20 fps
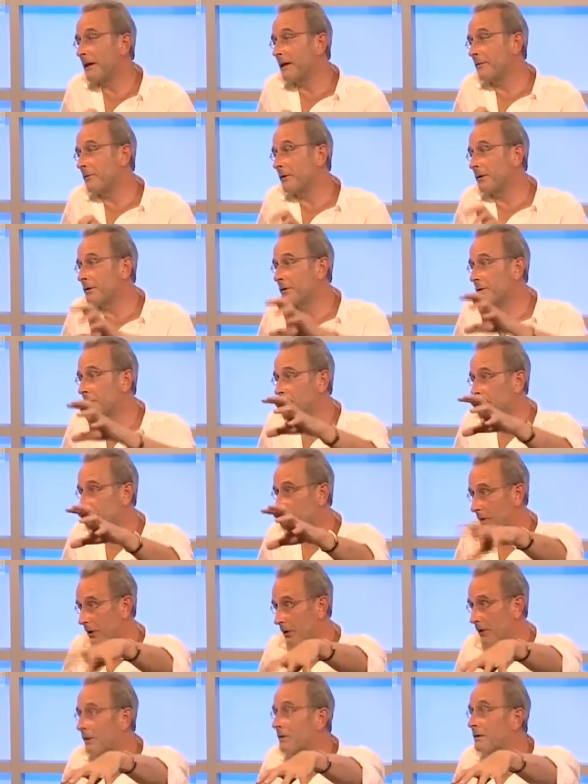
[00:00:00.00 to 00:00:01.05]
up the A1 to a
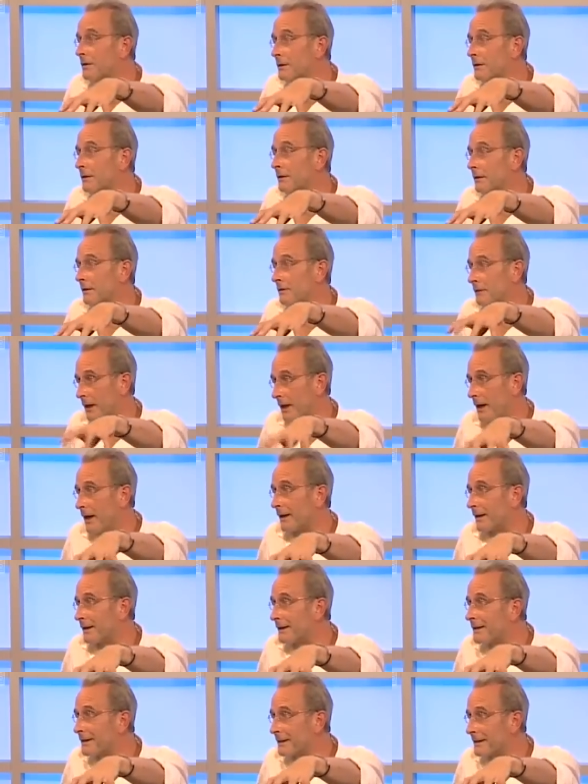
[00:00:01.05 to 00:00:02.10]
plot of
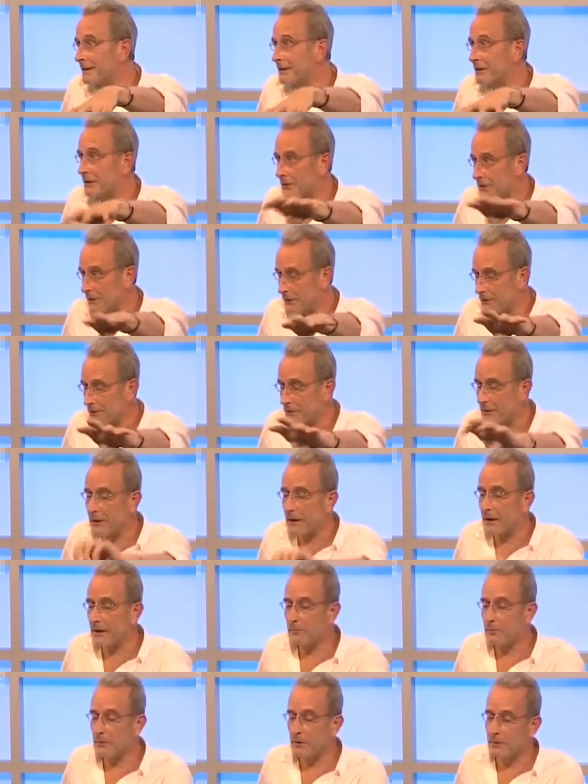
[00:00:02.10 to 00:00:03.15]
land just off the
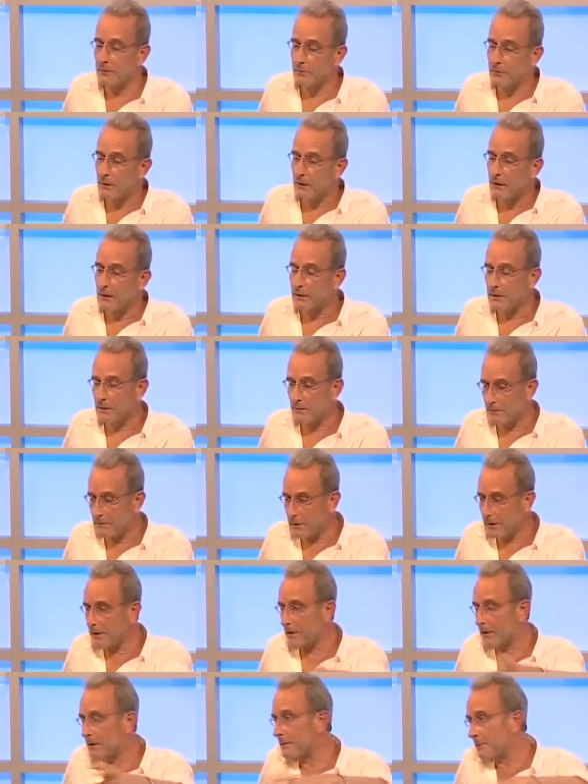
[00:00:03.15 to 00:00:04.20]
A1 to
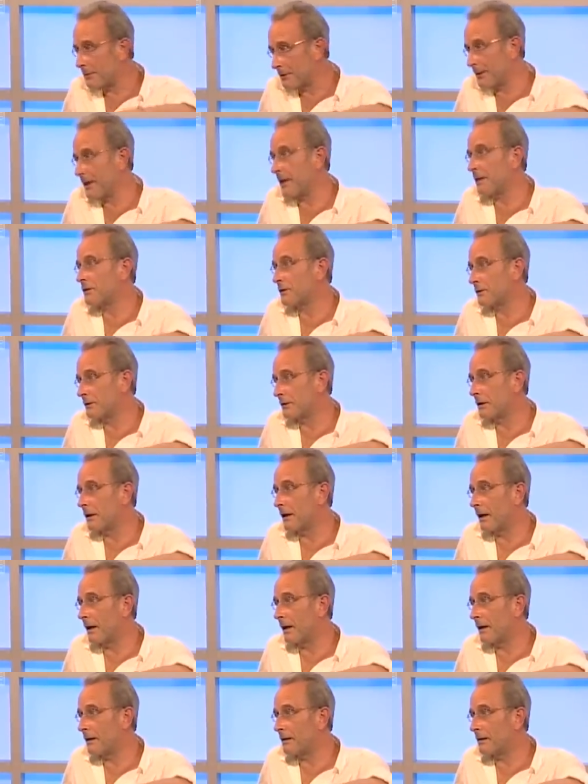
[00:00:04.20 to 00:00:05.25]
meet this potential
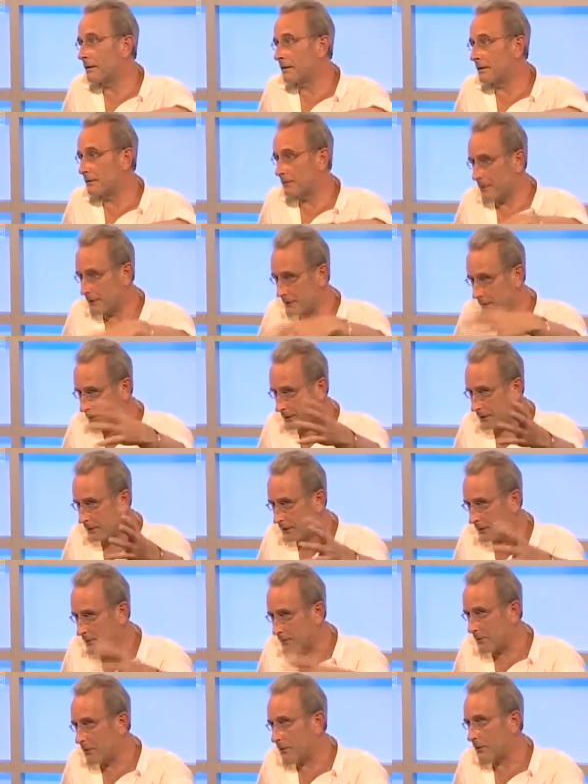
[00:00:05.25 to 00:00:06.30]
client, and we're
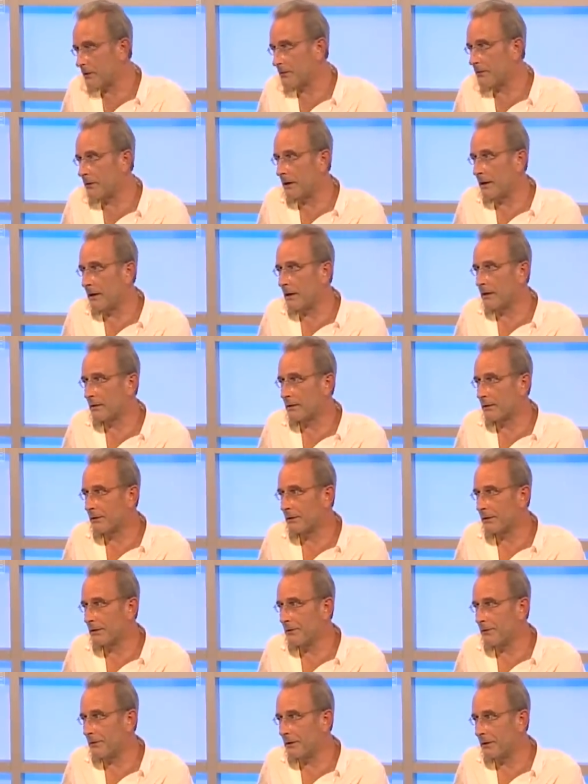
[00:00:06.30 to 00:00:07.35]
discussing mortgage finance
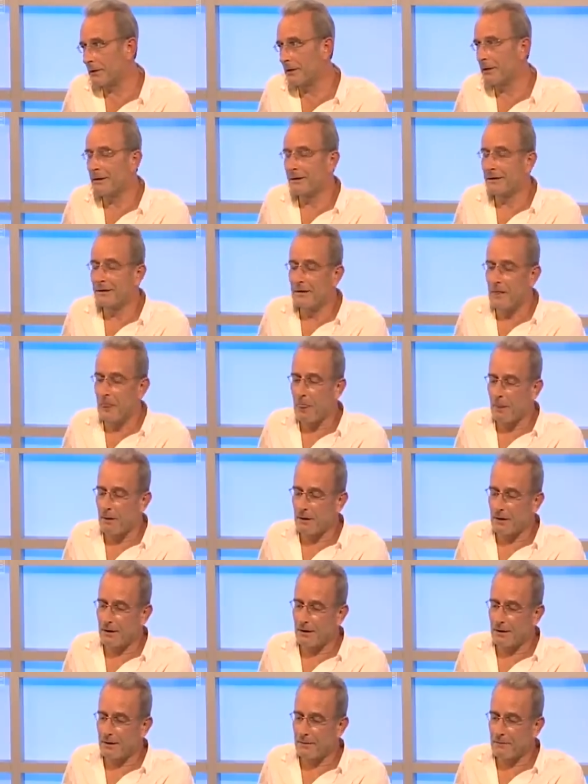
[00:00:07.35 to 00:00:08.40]
and so on.
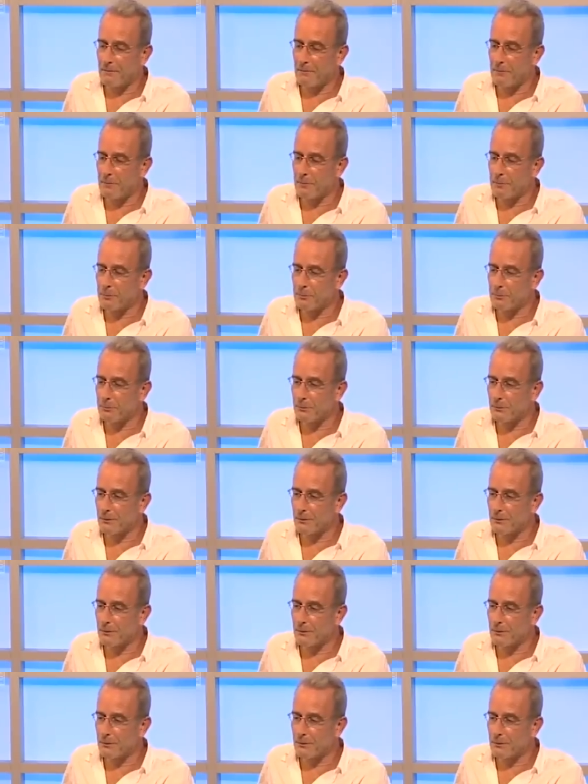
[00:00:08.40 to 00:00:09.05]
Um,